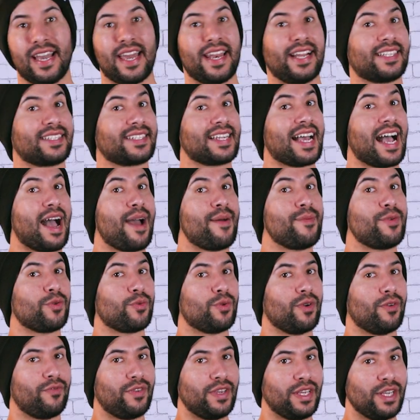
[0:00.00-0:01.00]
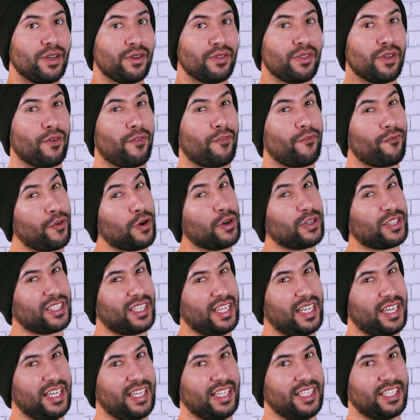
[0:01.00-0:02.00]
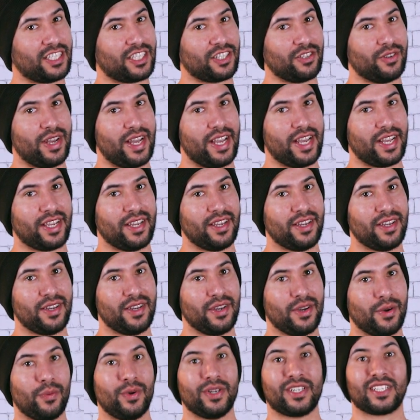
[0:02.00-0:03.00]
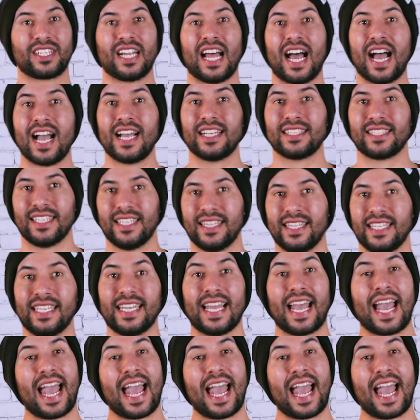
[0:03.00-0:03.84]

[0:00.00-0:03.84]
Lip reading: And it's time to reveal the first hidden Easter egg, which lies in the